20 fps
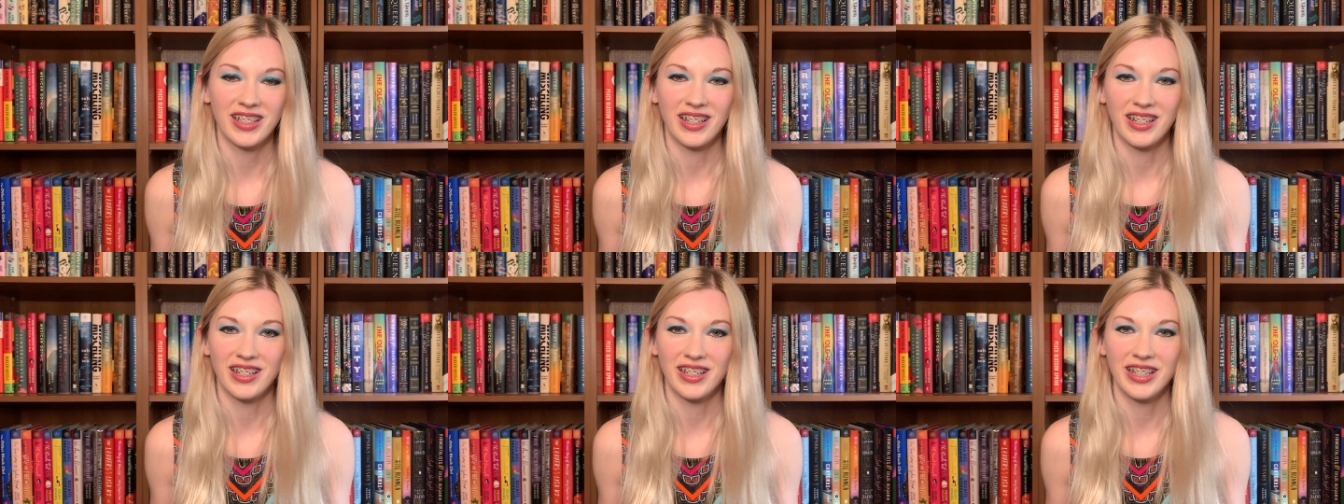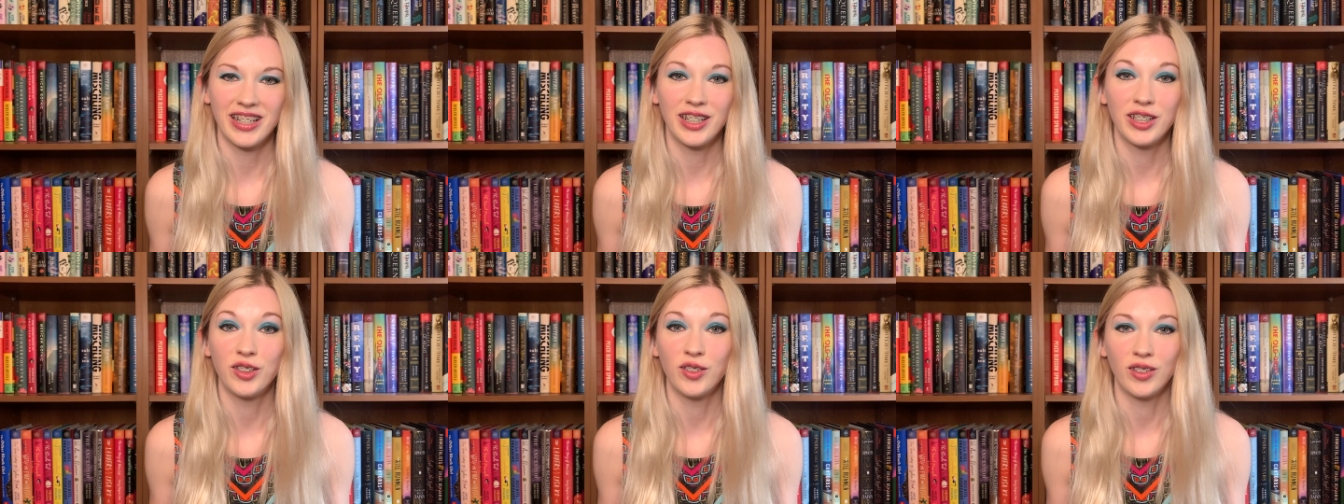and she
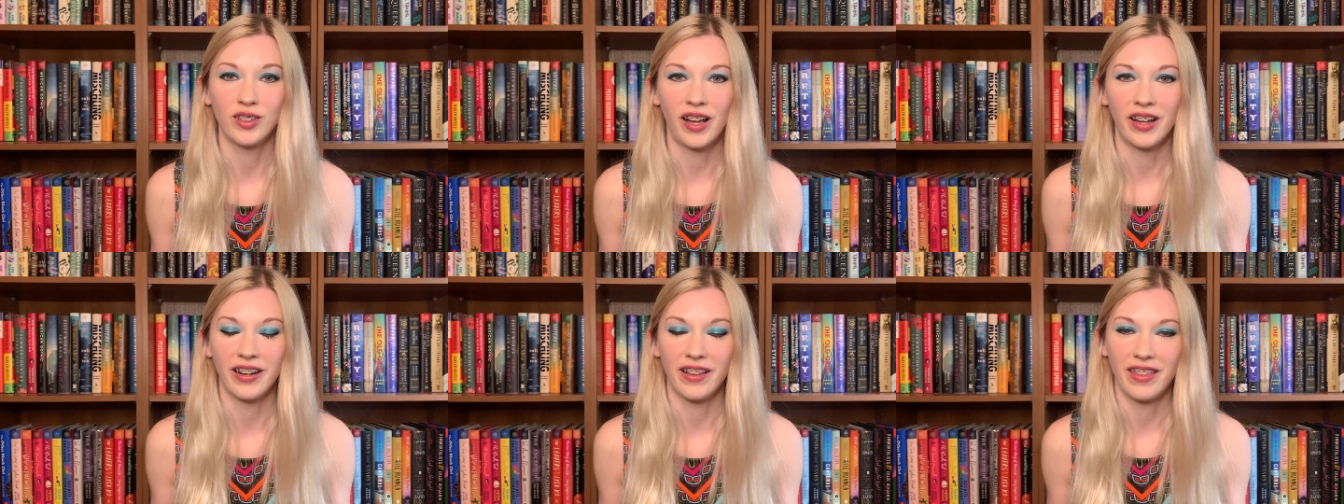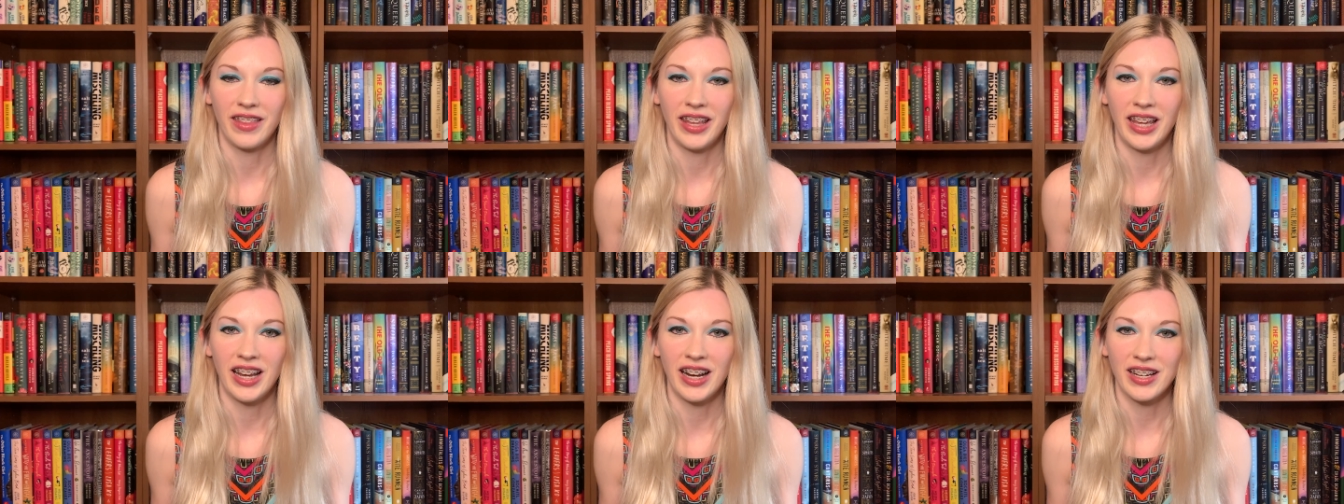can do a lot of
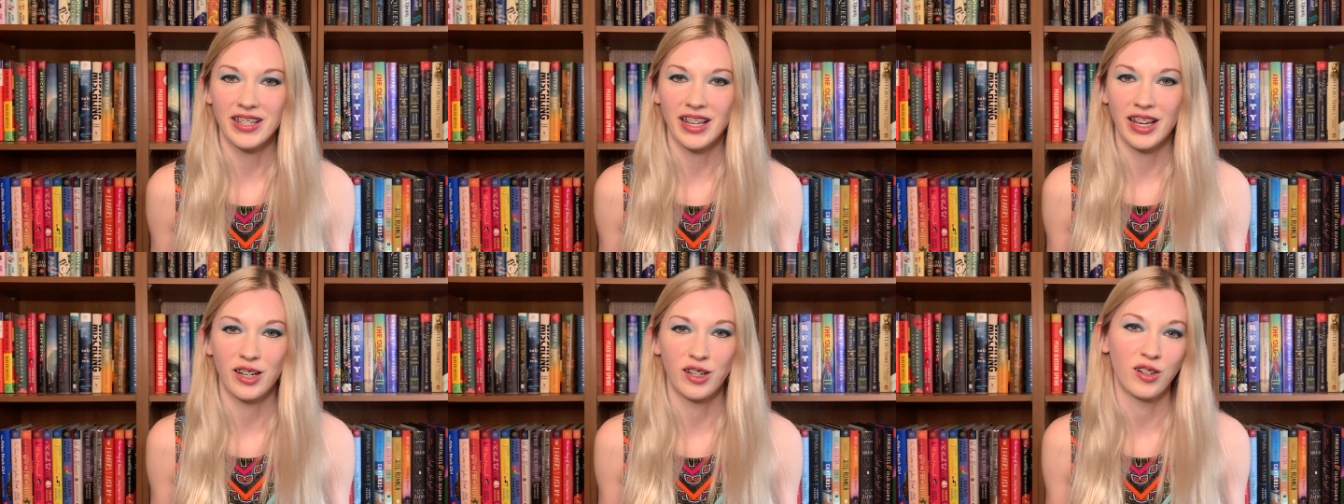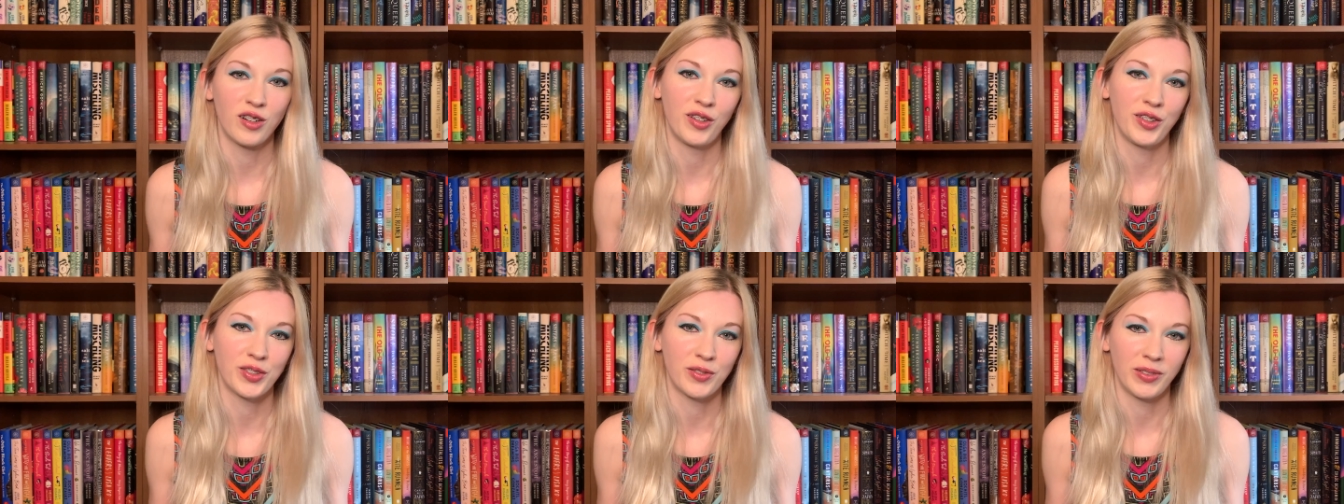things that
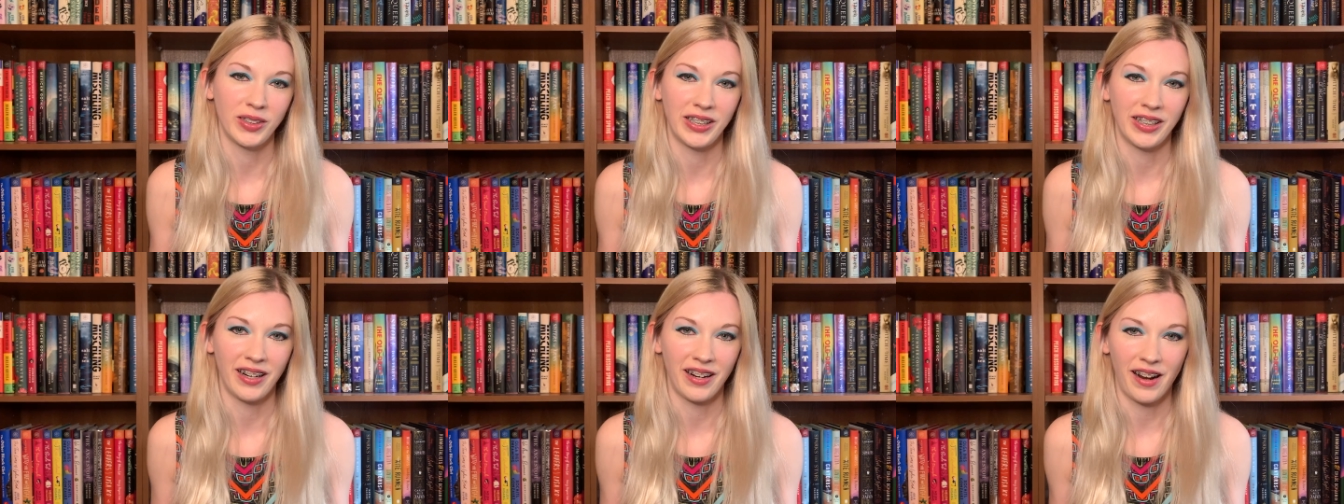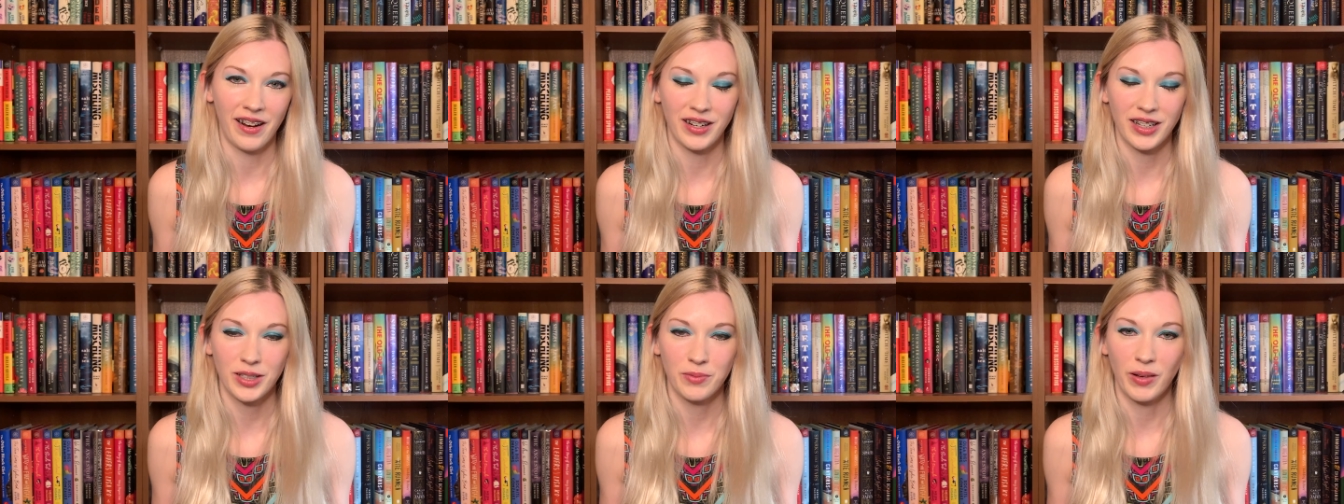girls really are
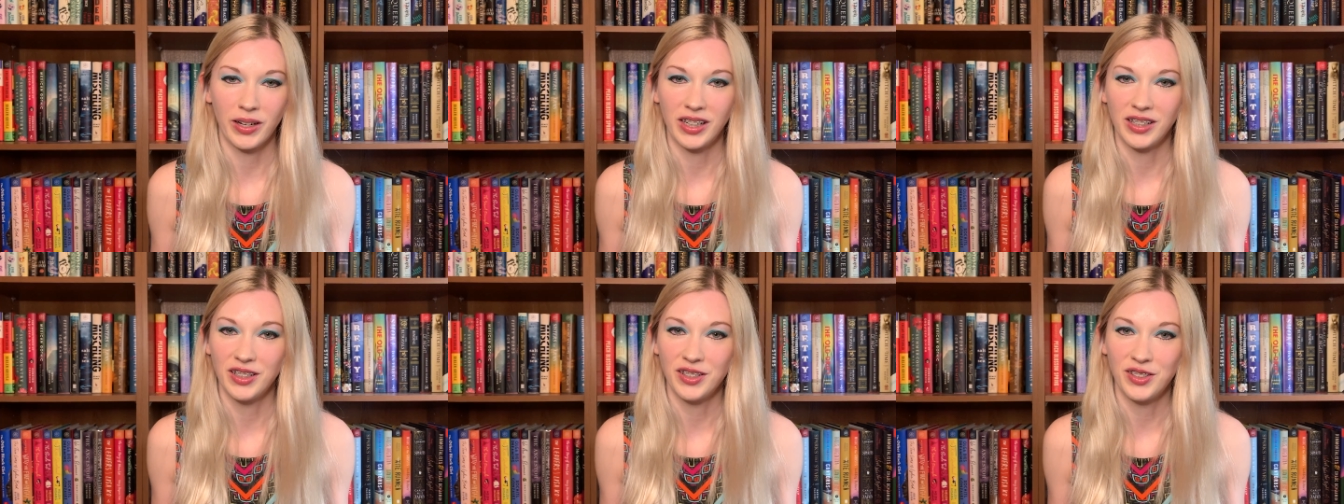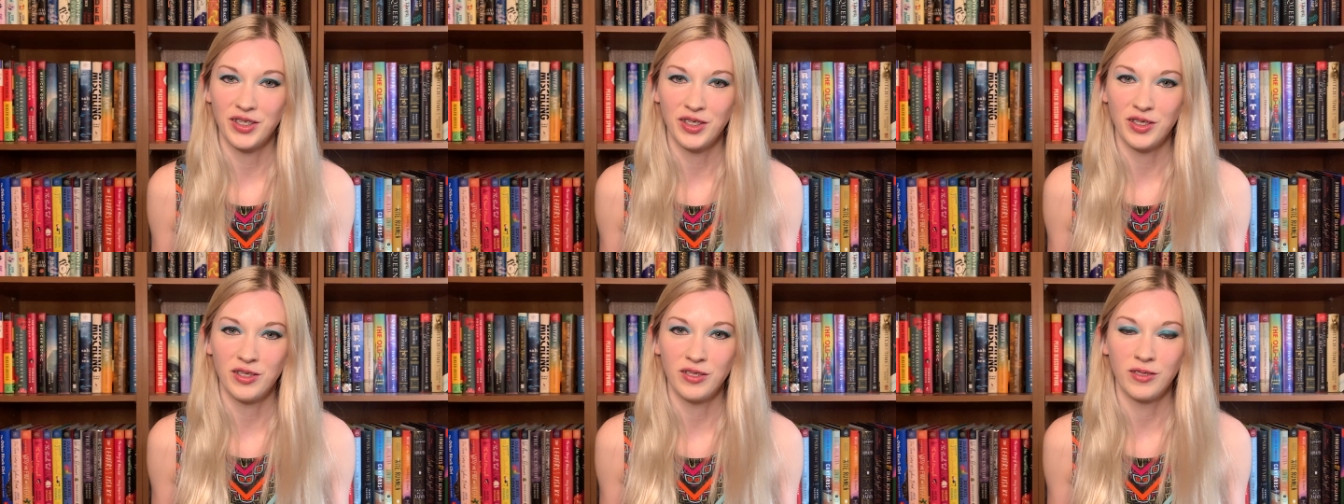not expected to
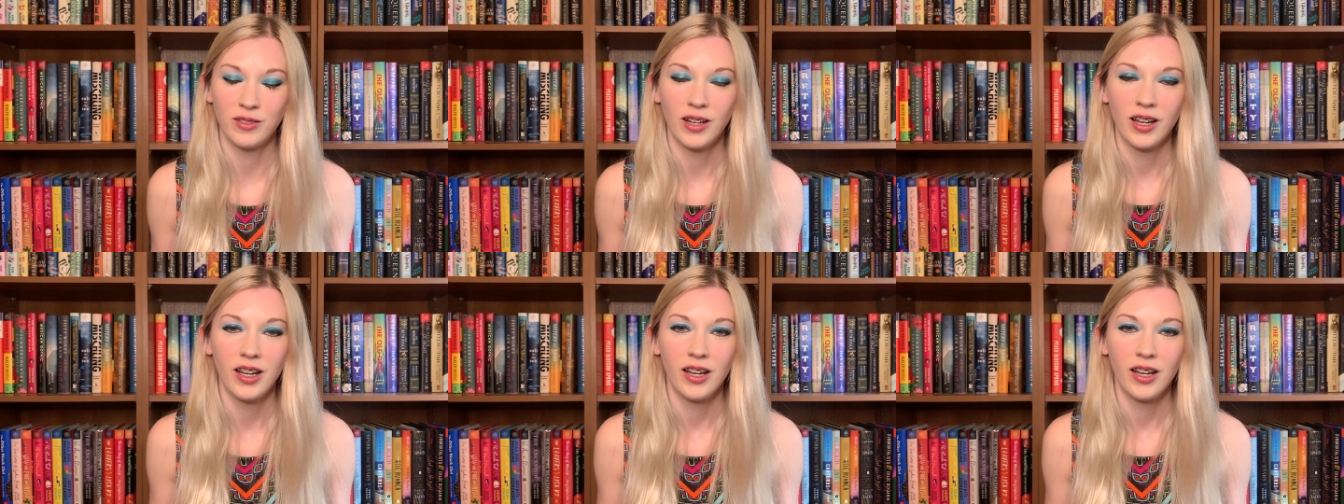do,